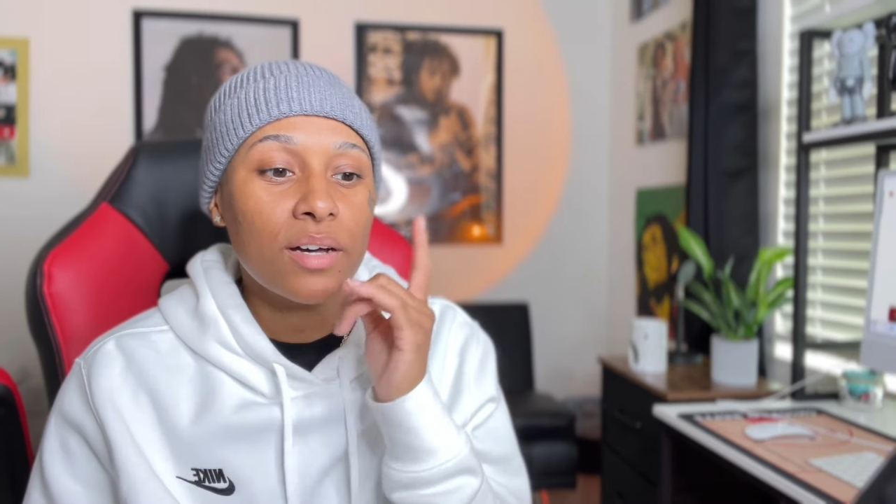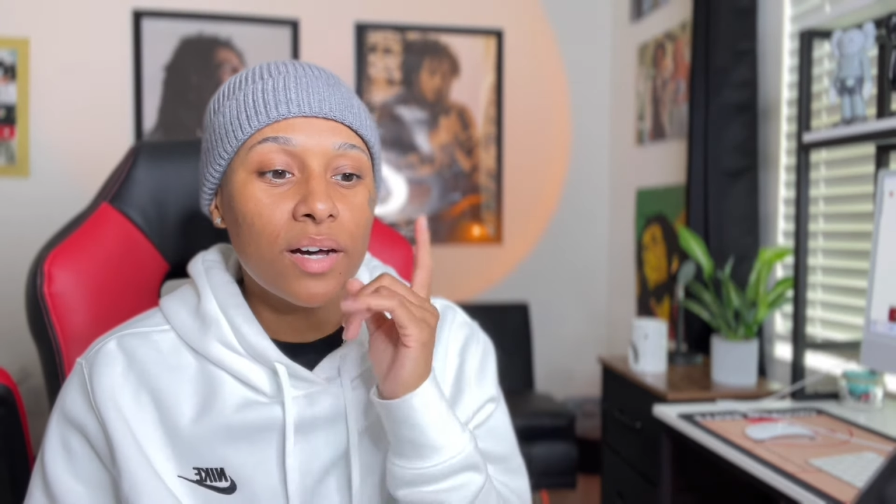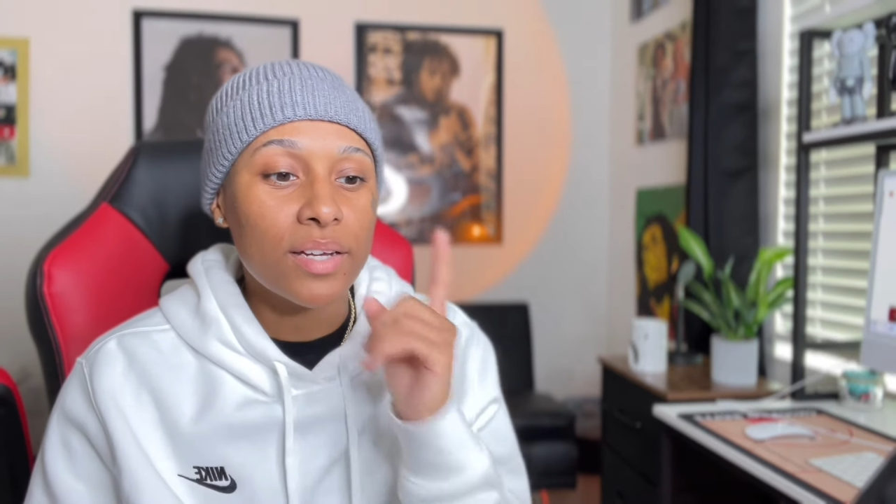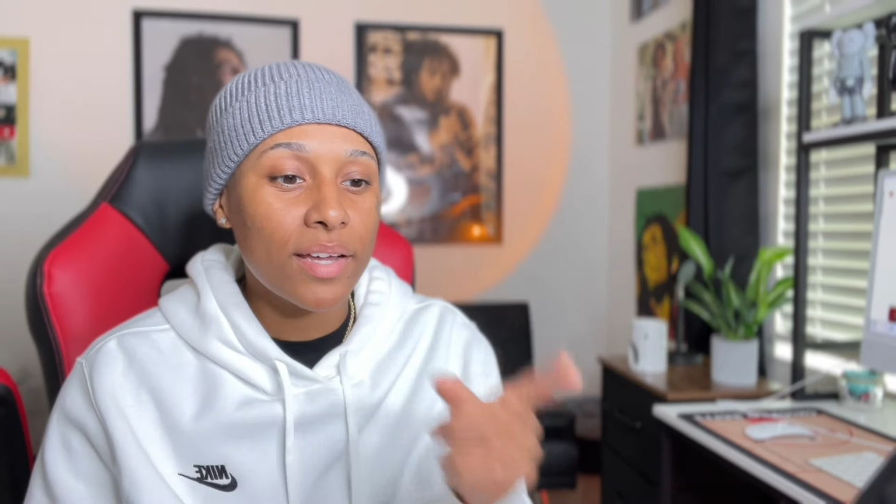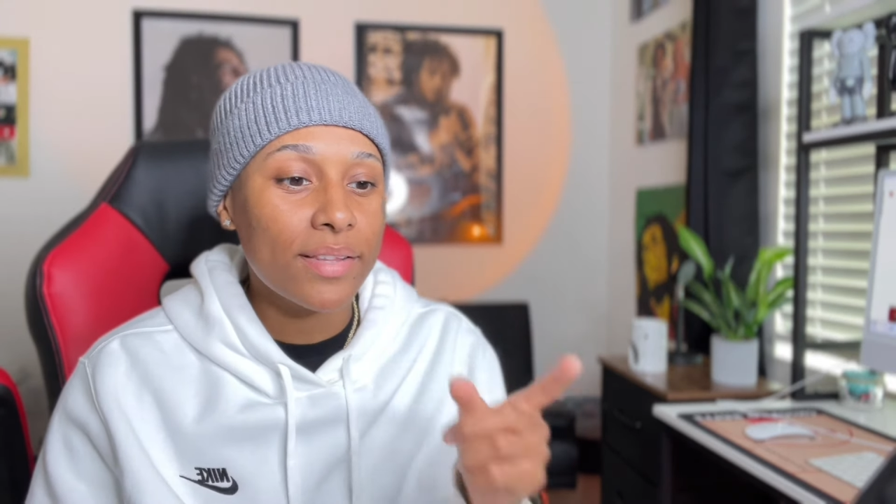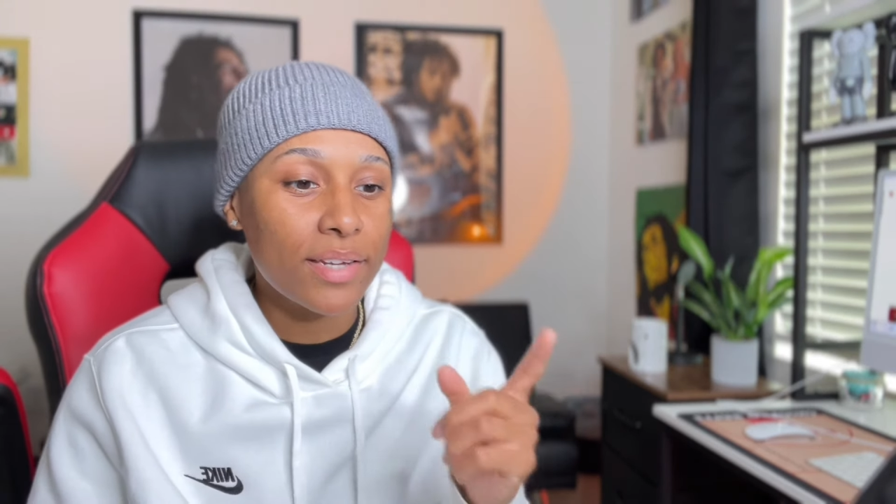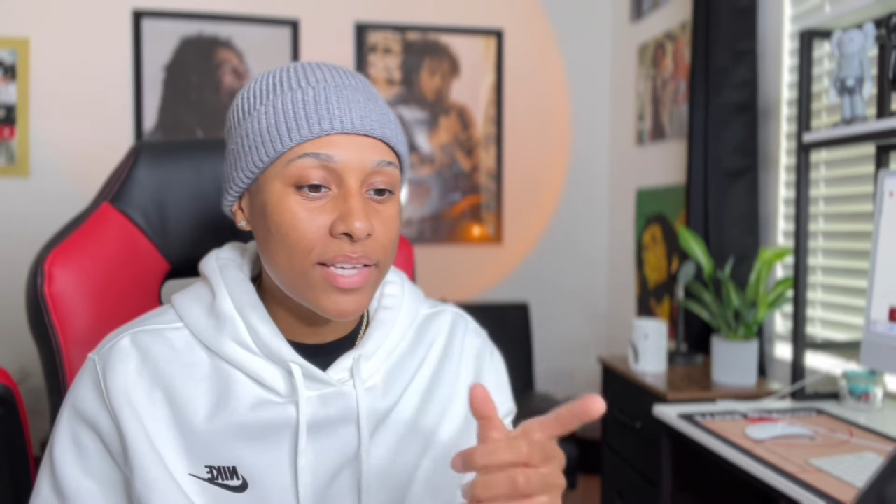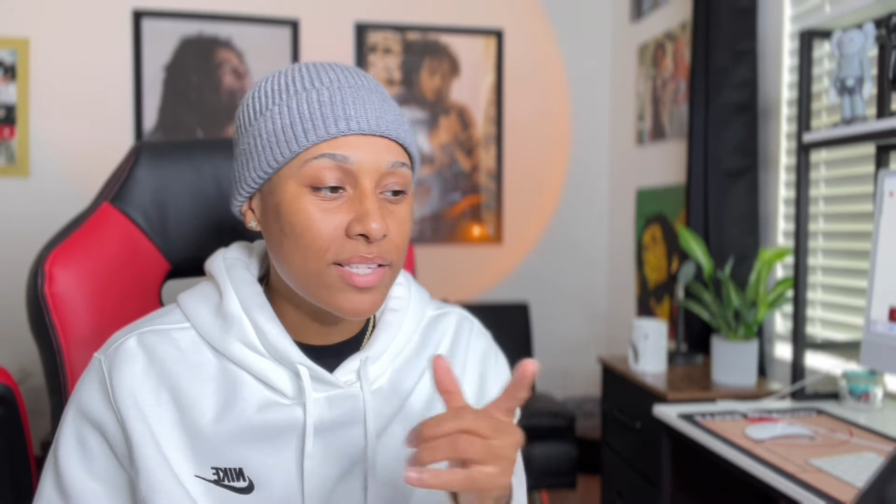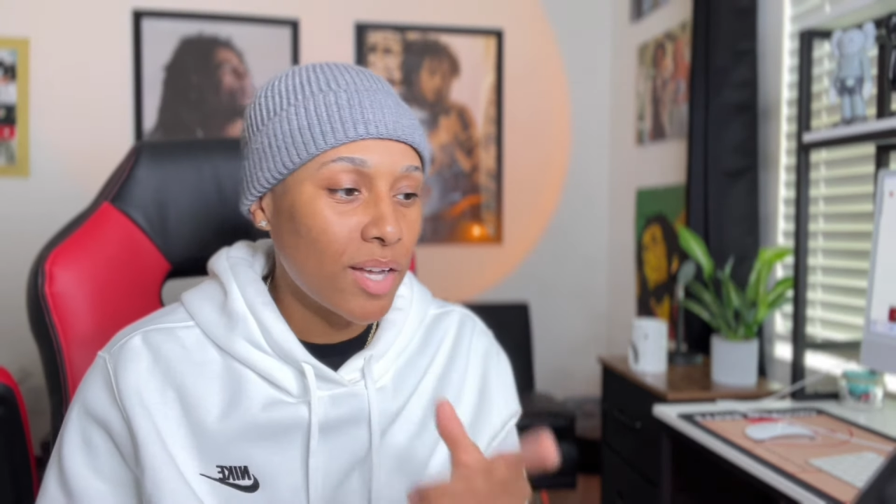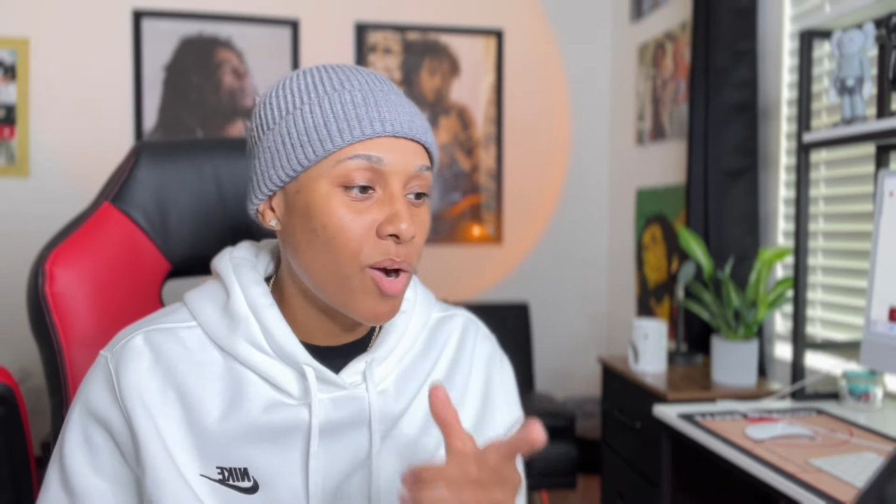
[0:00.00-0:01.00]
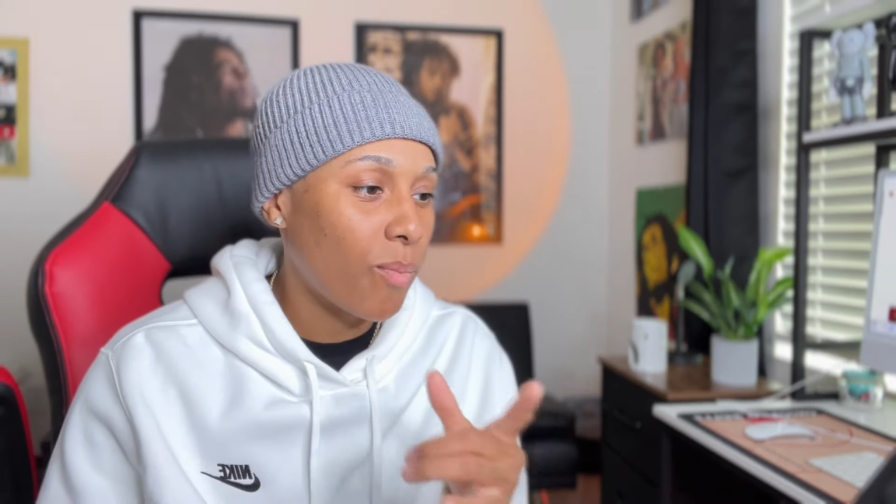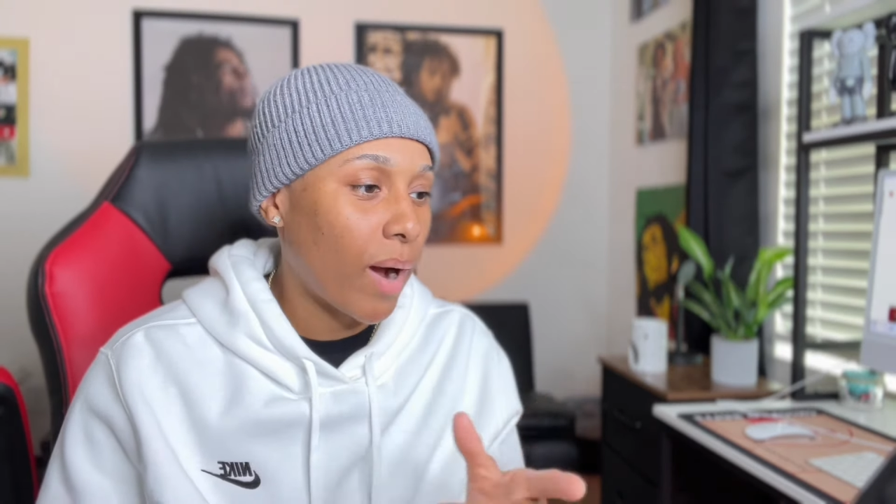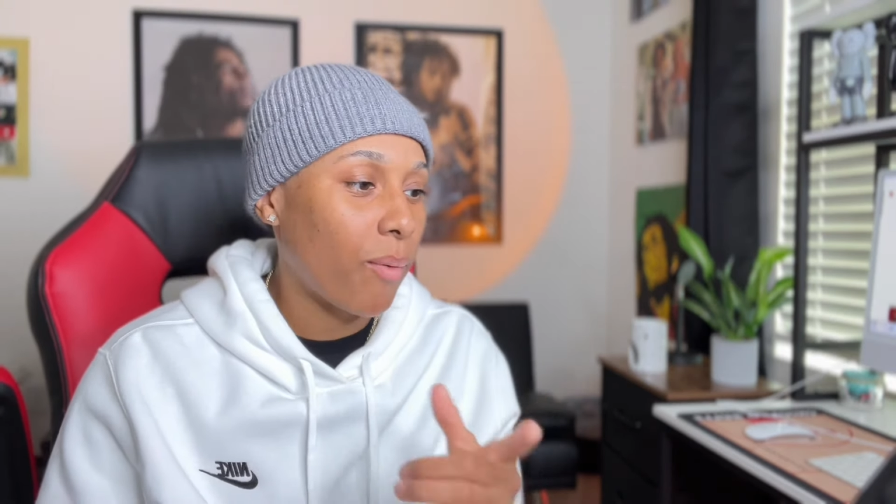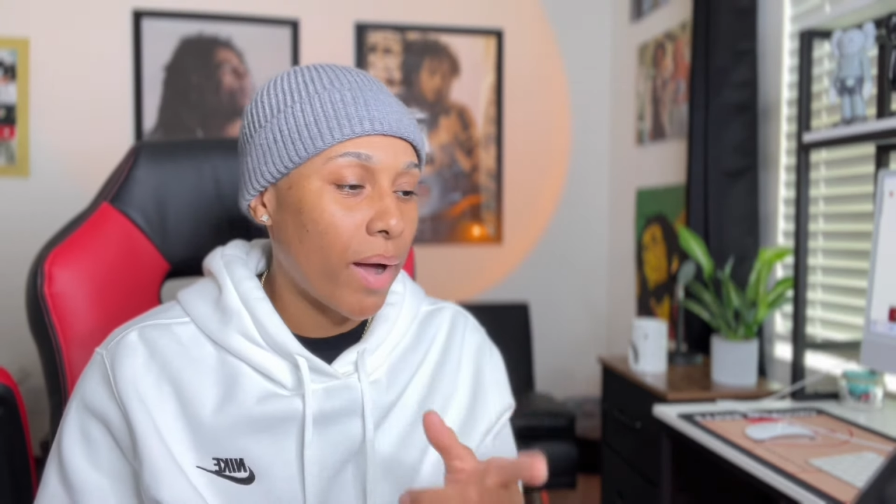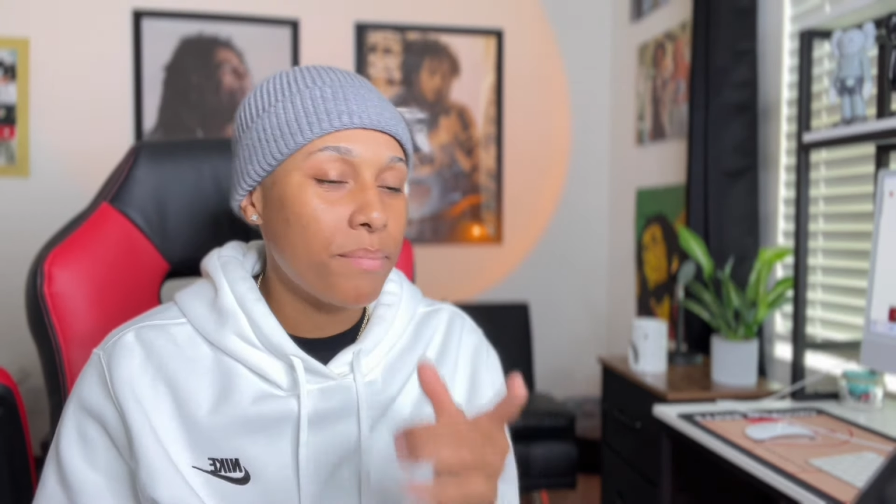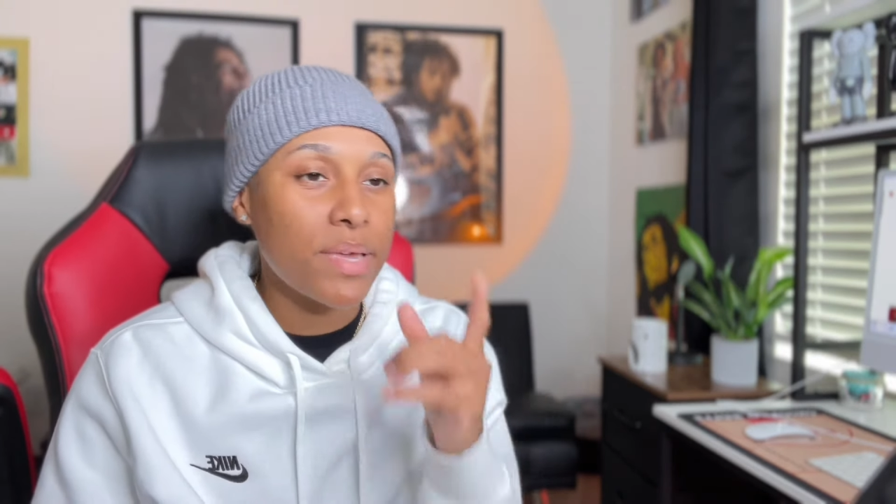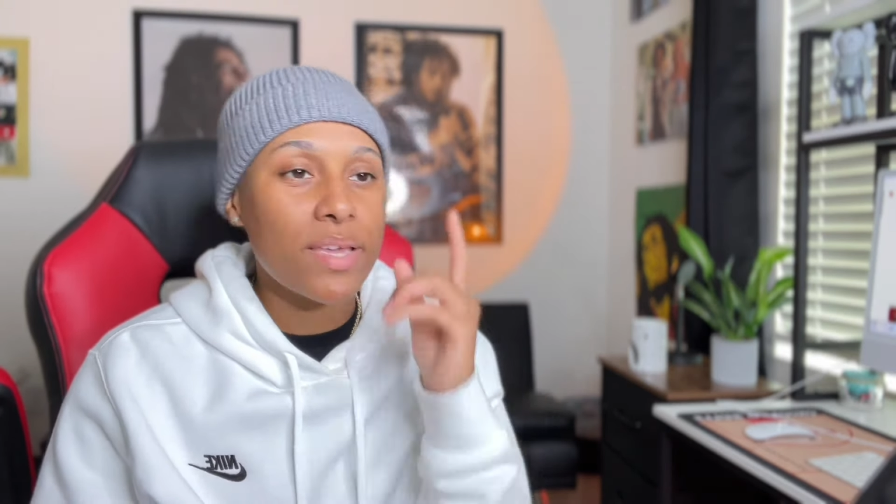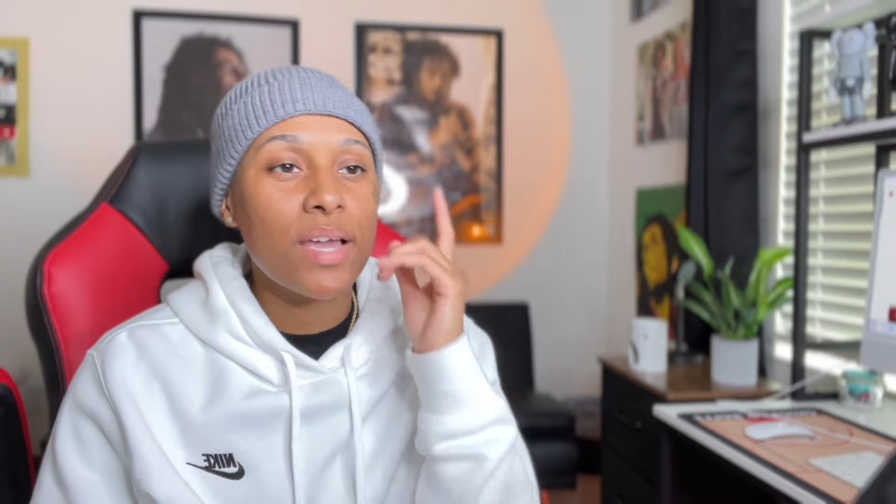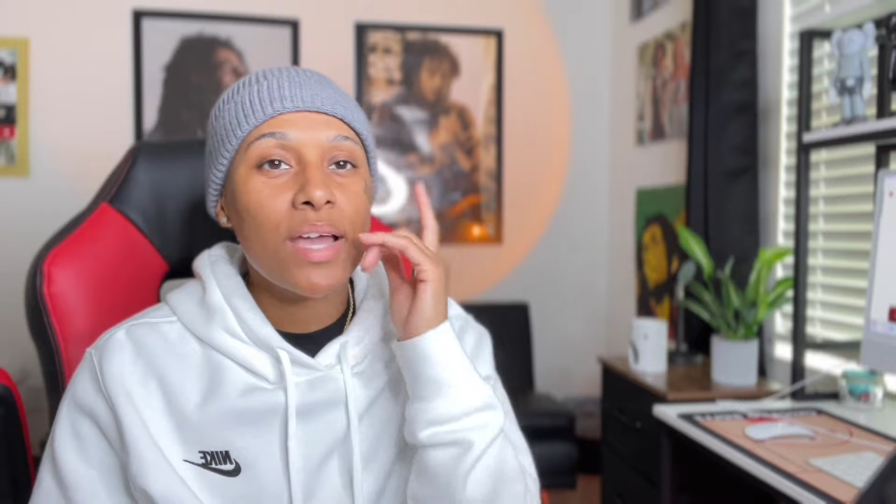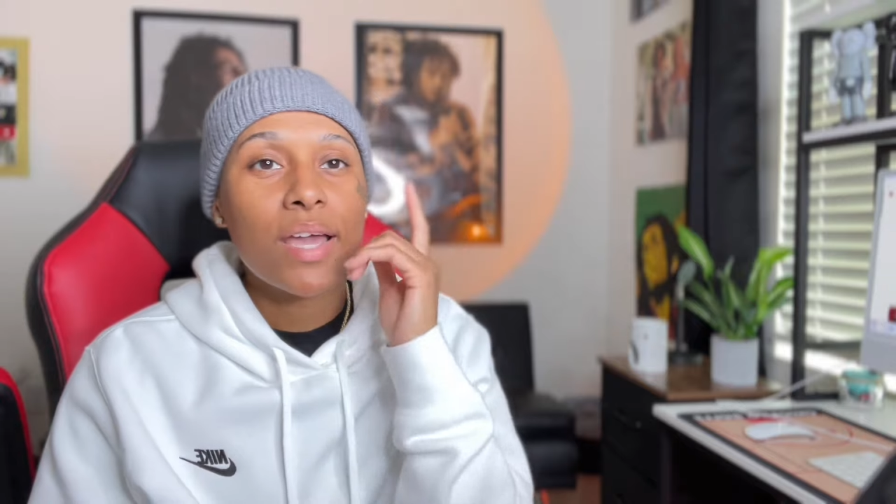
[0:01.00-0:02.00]
another leaked song by
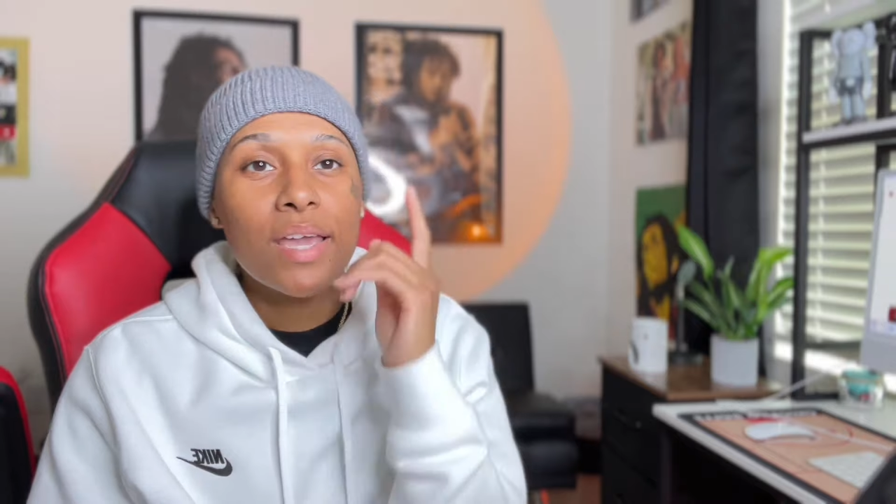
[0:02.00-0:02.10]
YB,